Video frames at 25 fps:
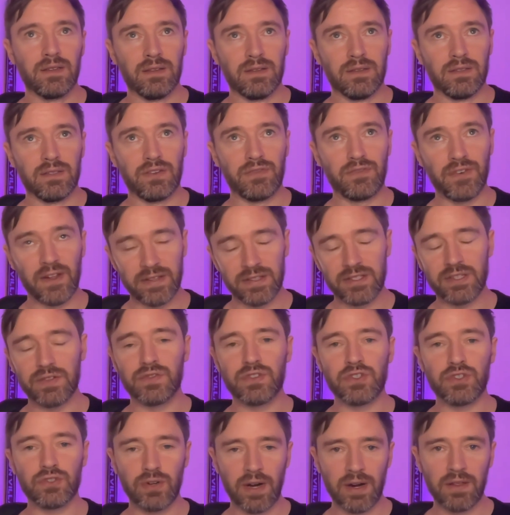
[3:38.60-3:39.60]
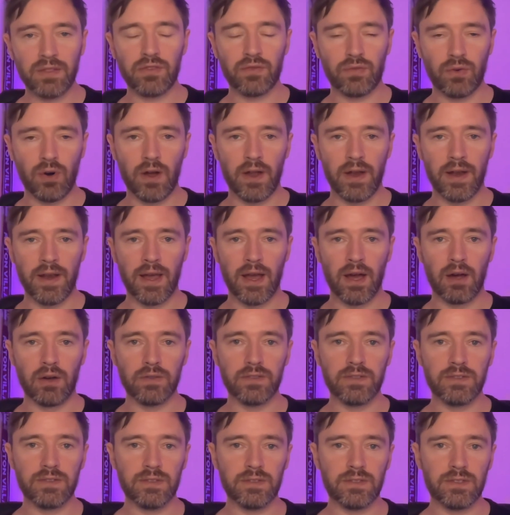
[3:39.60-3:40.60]
defensive strength right now
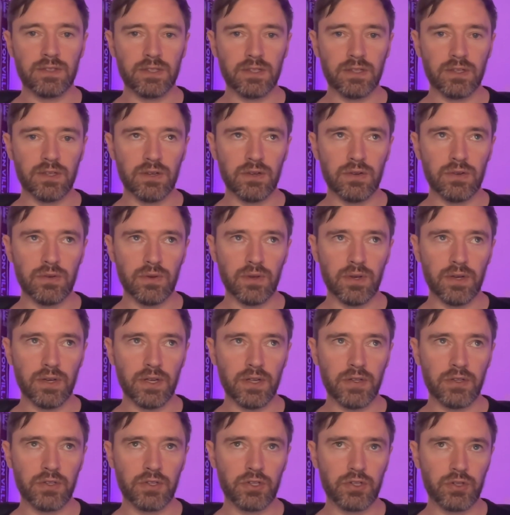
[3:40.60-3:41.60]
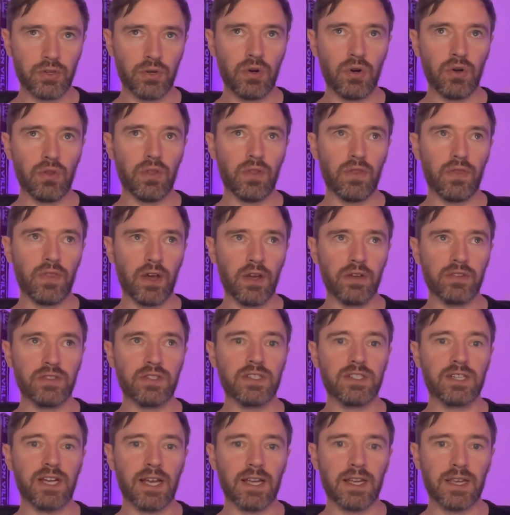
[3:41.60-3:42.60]
to ensure that those
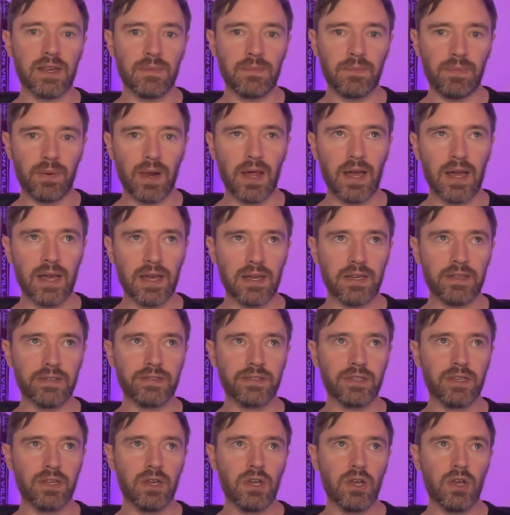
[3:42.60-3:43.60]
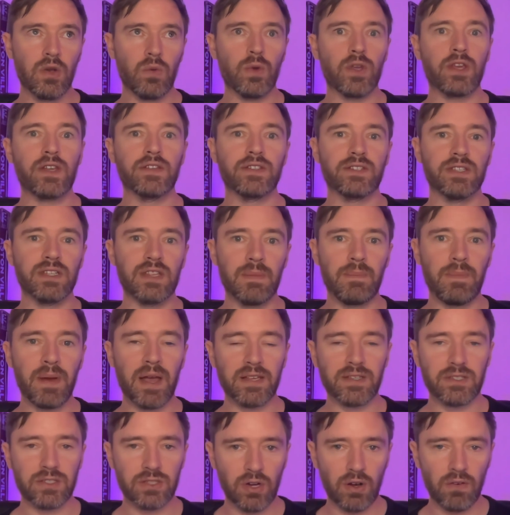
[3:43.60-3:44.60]
attacking players, we can see the
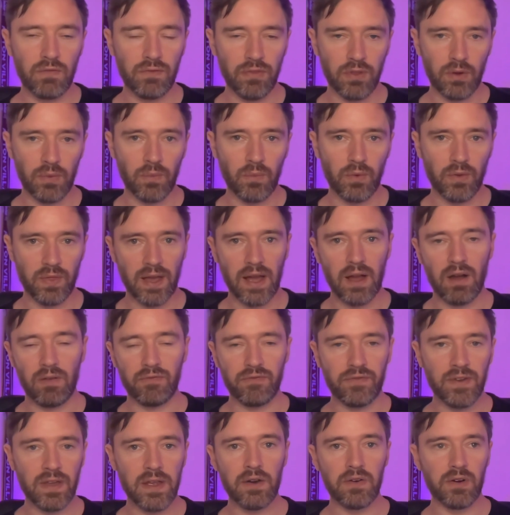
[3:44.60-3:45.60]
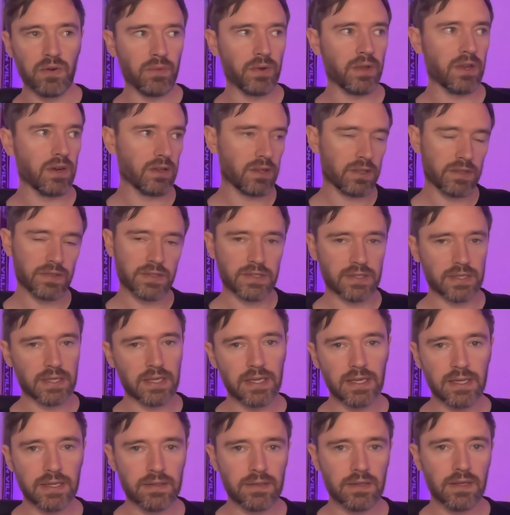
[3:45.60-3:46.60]
best of them without fearing we're going to
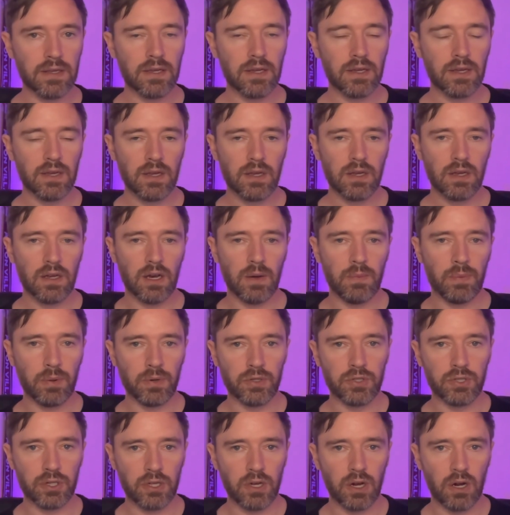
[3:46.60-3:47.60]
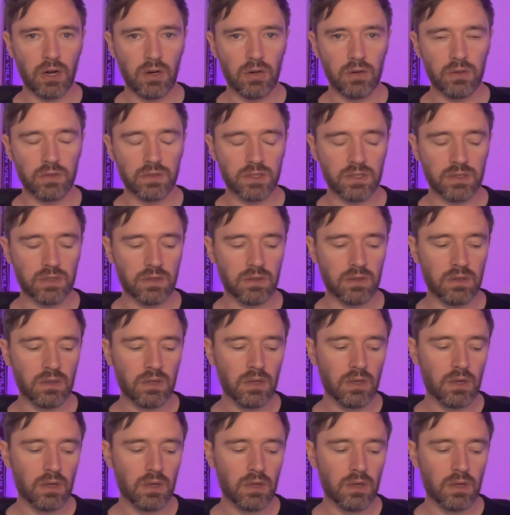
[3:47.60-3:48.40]
concede a bunch of goals. And